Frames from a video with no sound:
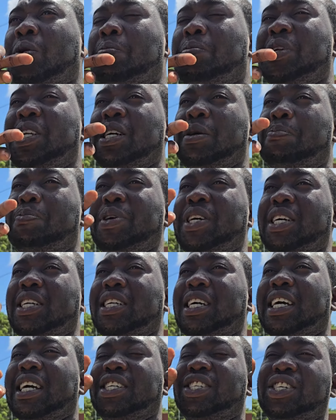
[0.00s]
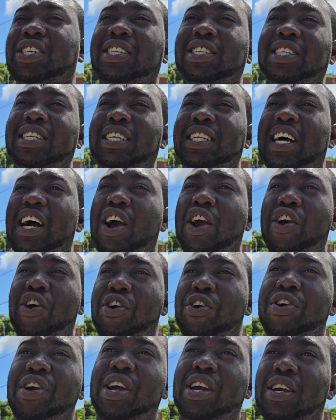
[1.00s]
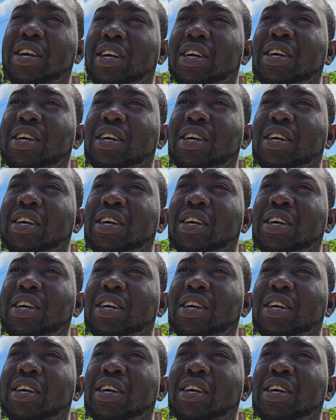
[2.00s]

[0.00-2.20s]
they paint the kitchen in a grey.